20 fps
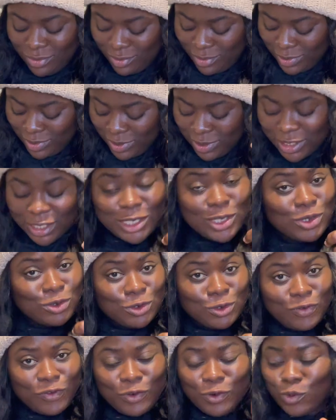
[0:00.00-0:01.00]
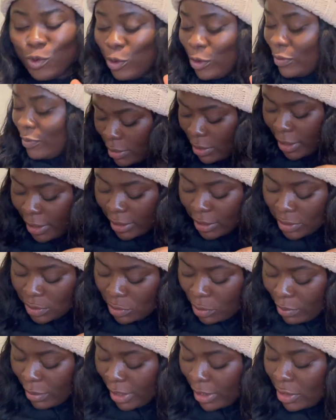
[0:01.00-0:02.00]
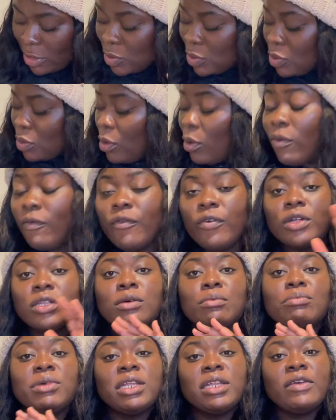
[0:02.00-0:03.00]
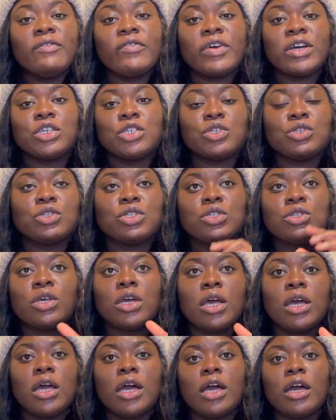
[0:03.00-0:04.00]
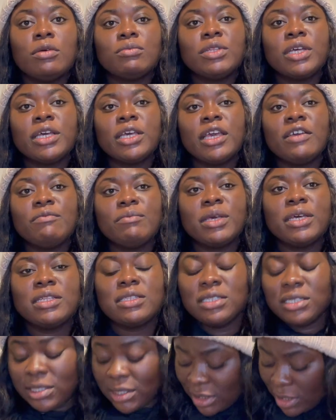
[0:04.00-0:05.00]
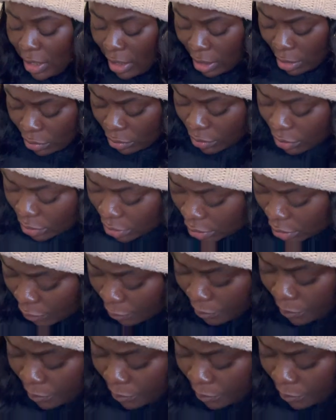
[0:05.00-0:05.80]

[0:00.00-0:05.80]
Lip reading: stay tuned for one. Next on my list, so for the mini versions, they gave me a discount.